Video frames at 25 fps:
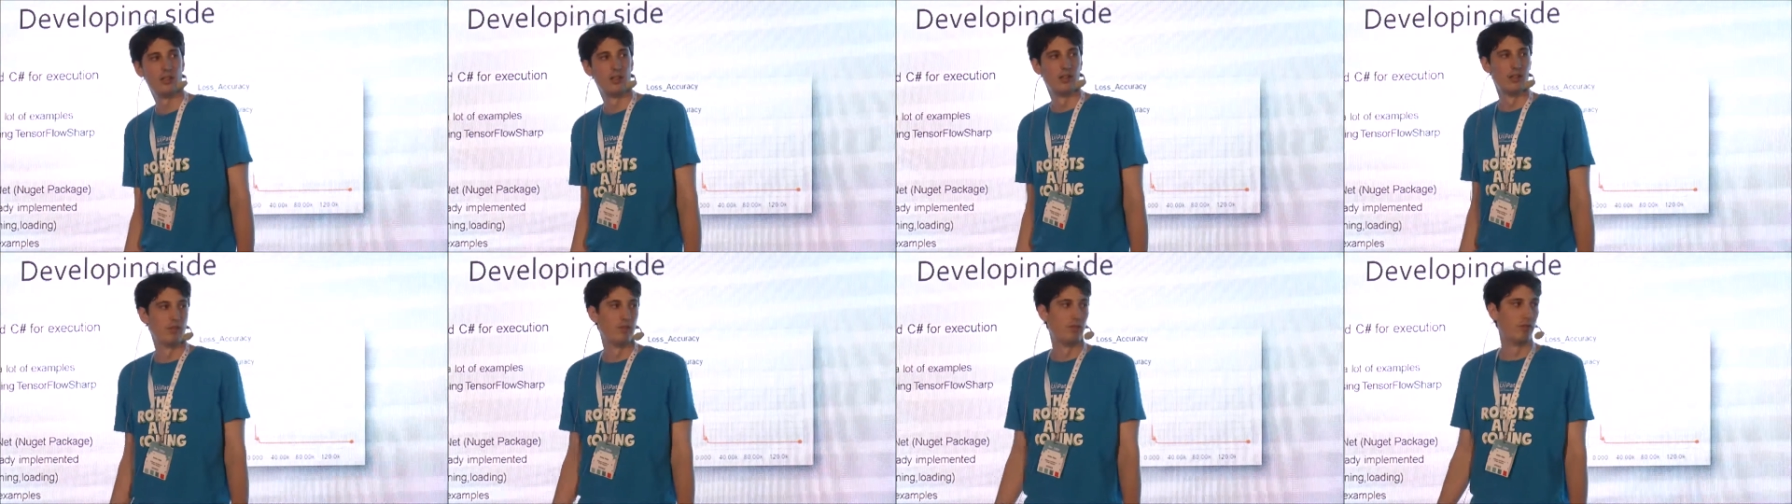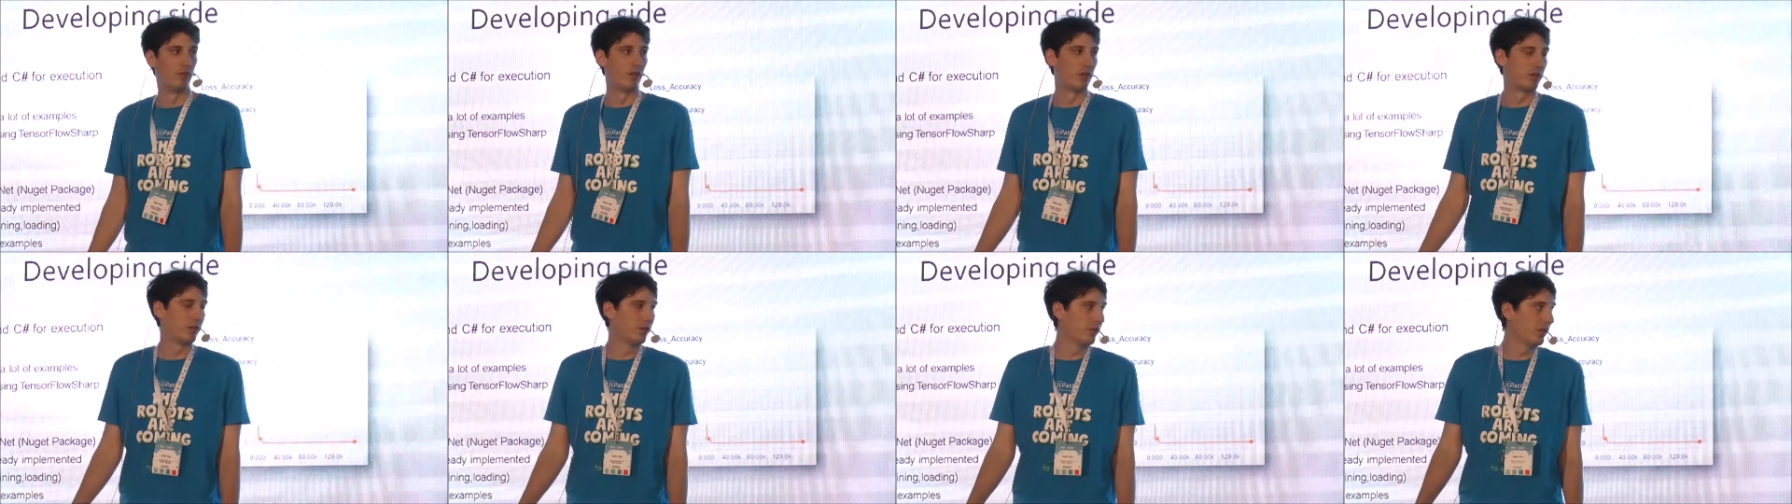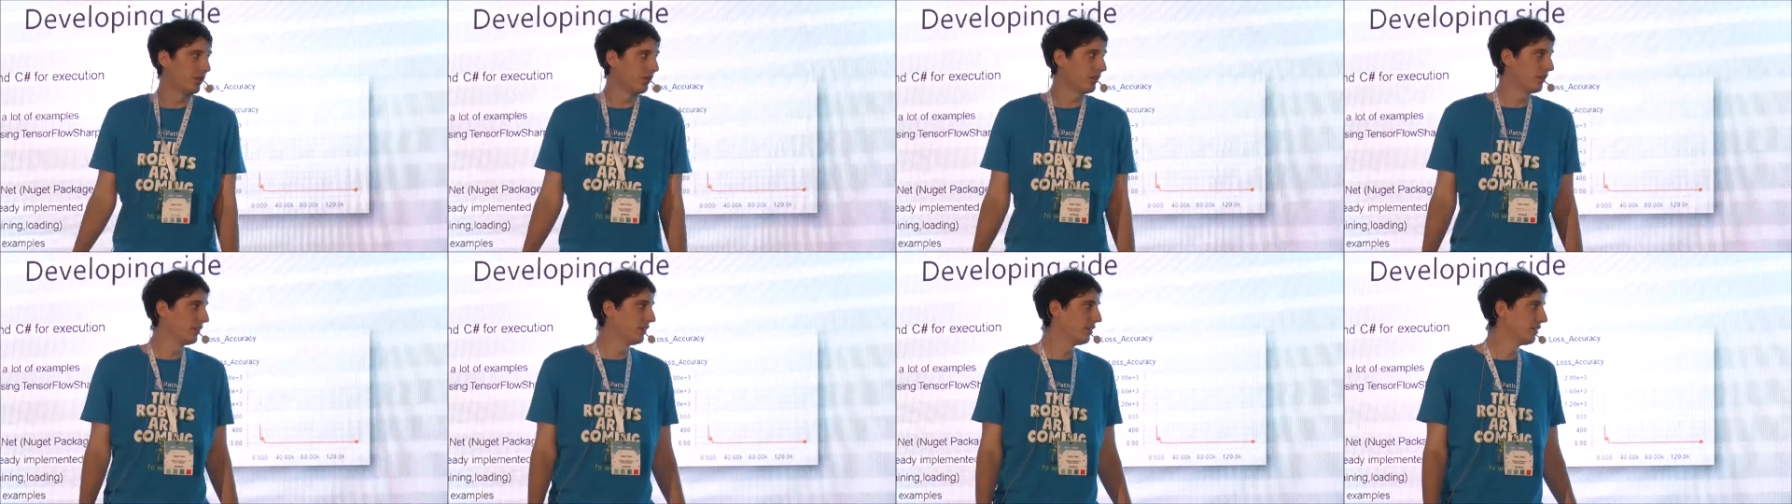for doing
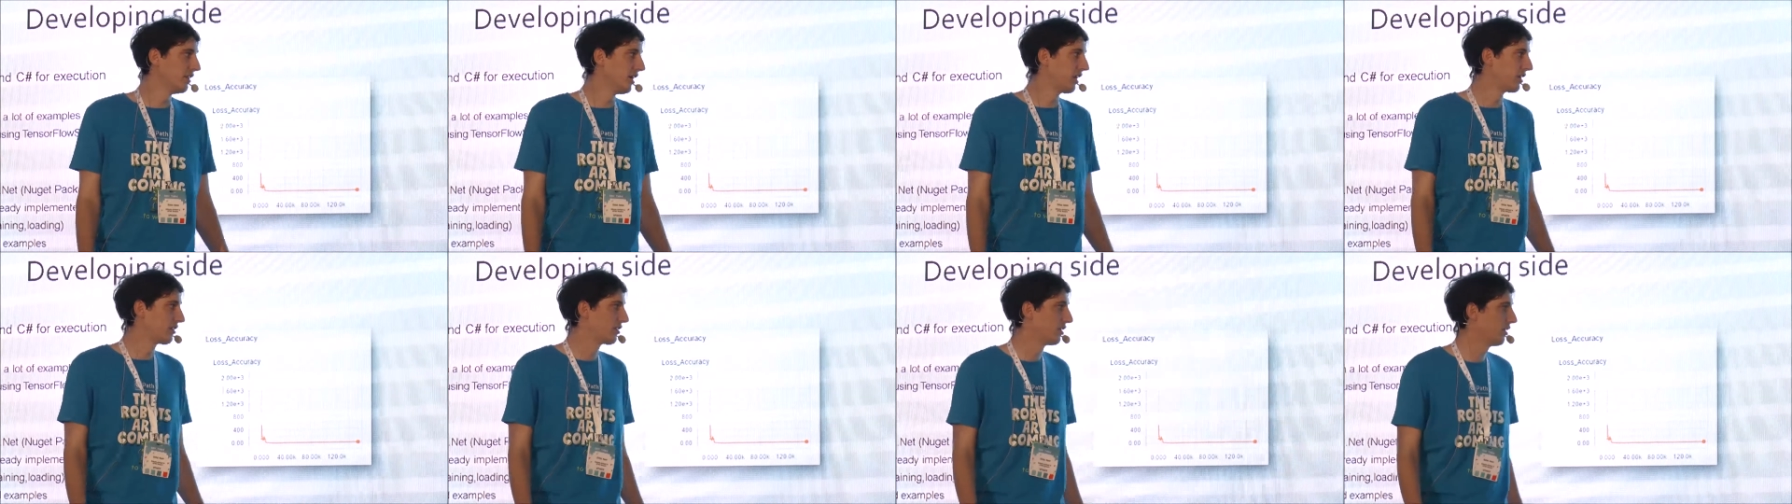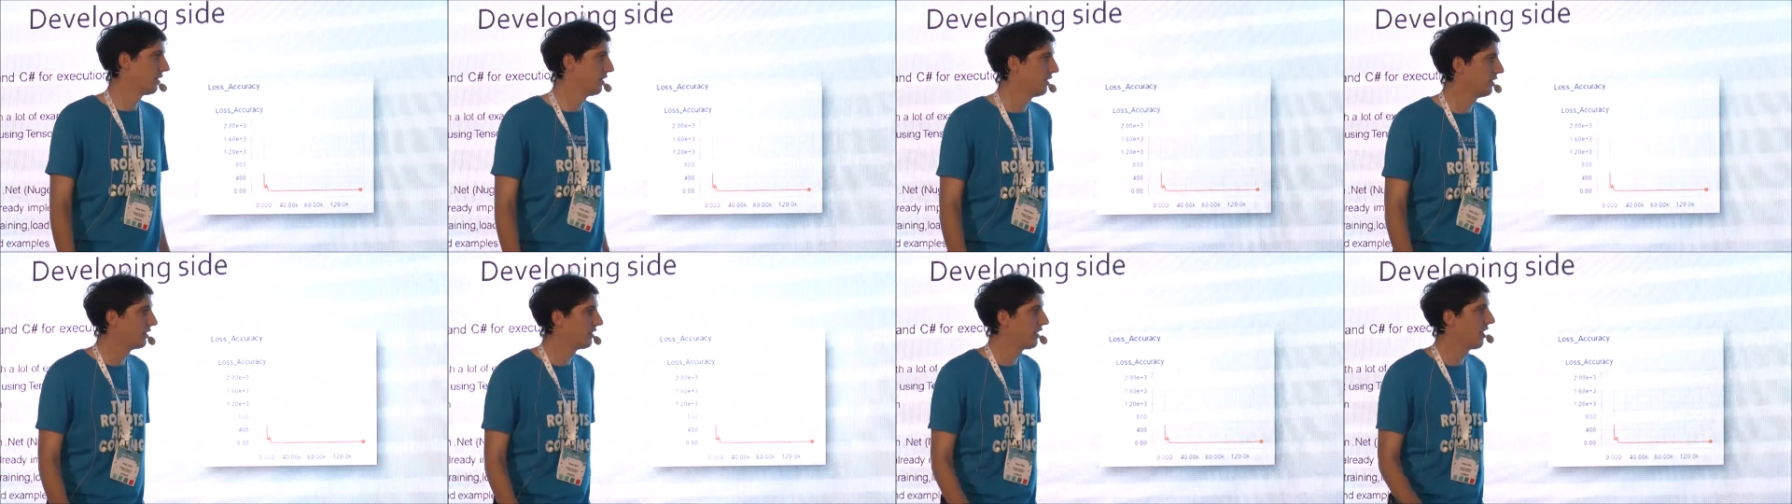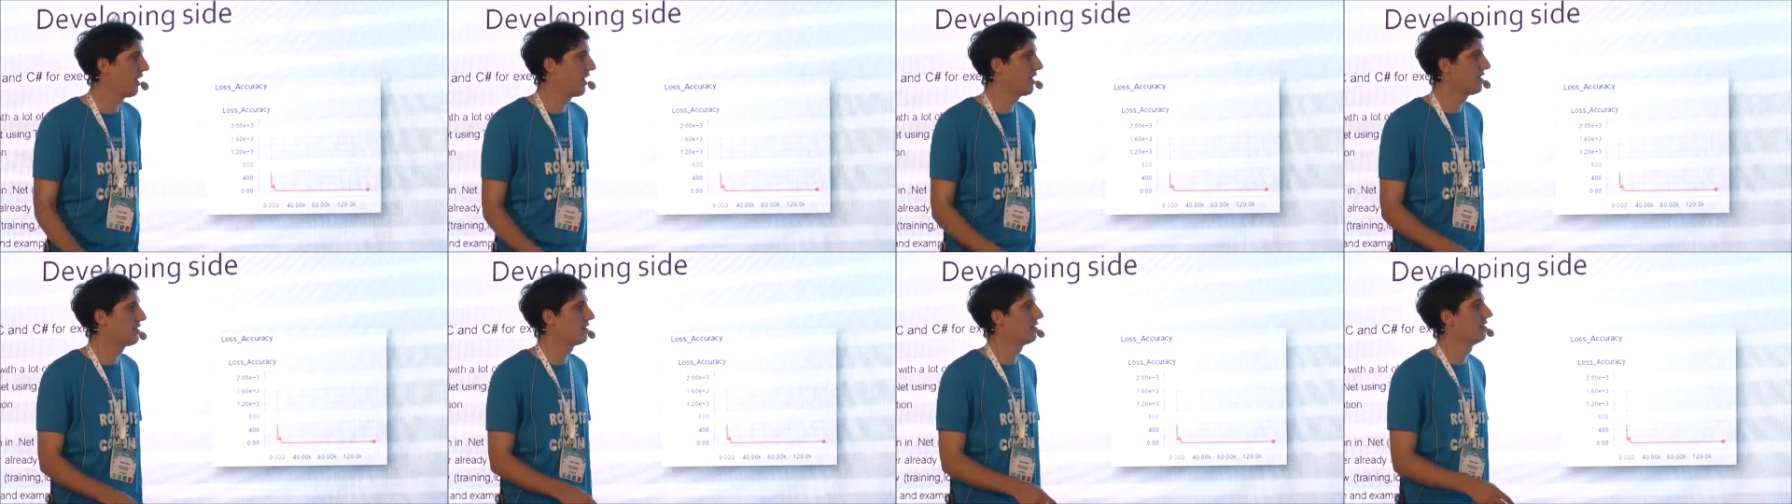the detection. It
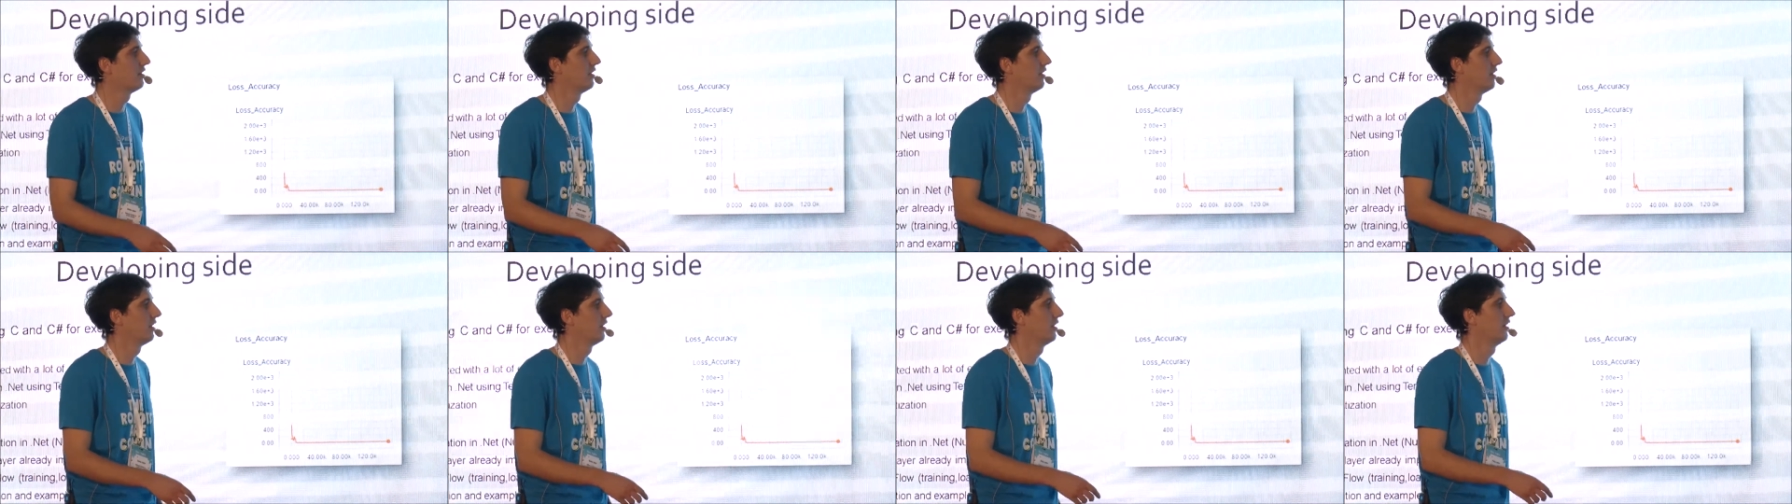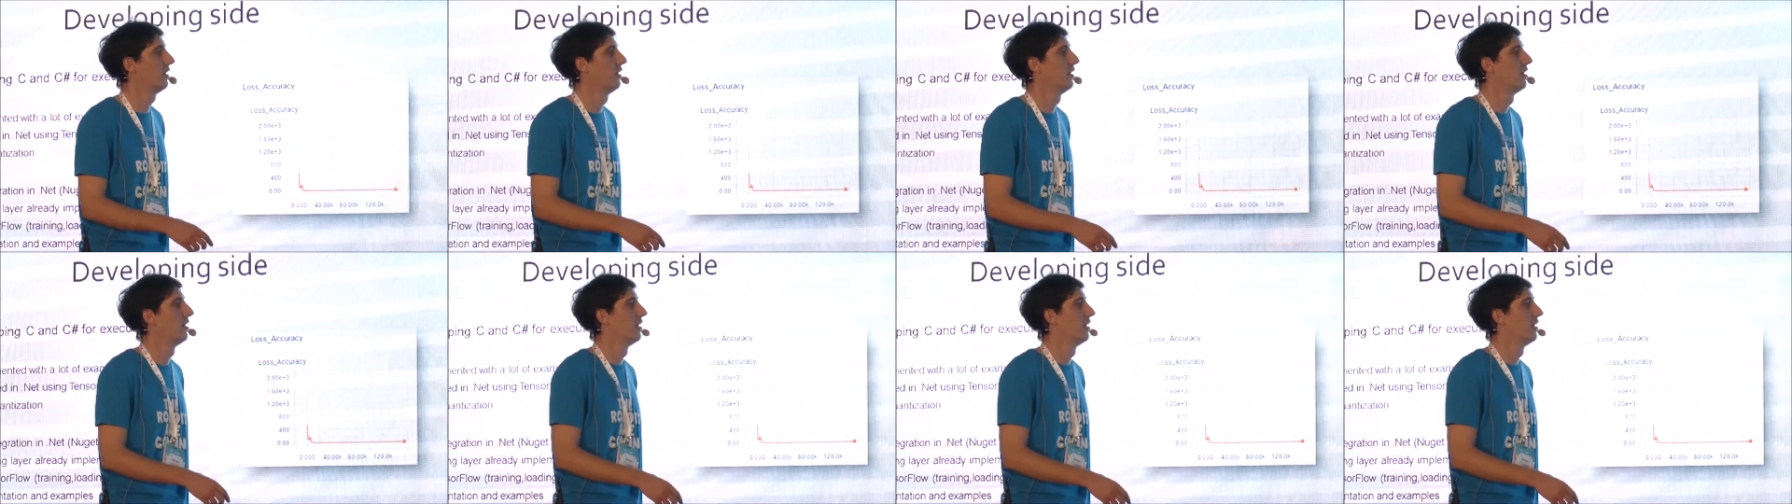has the